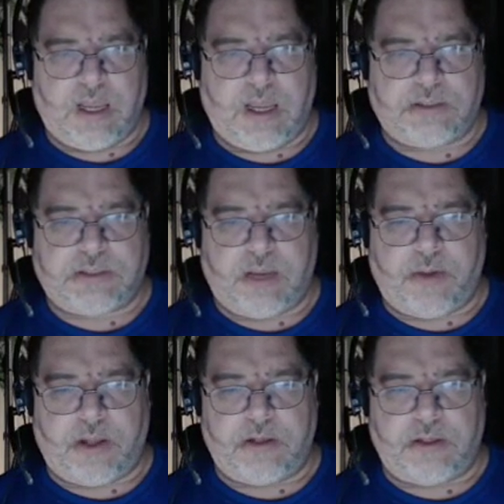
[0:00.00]
SK
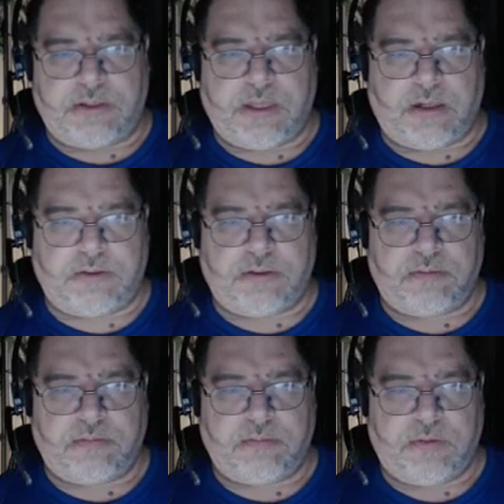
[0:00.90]
Polygon
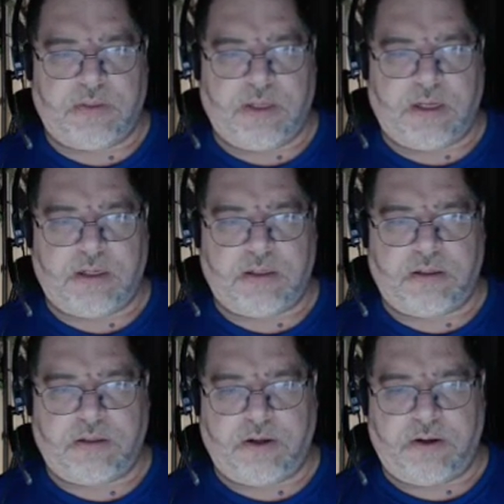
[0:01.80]
skeleton,
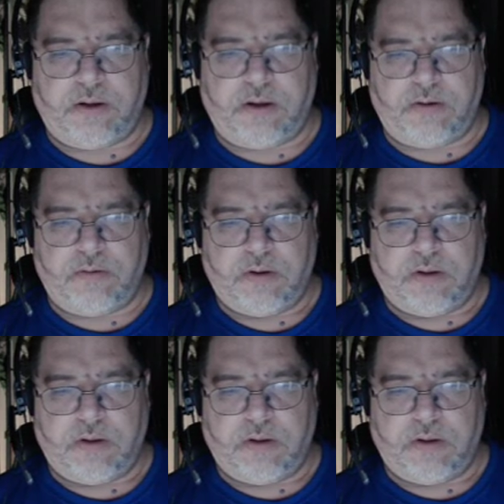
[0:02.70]
and there you go.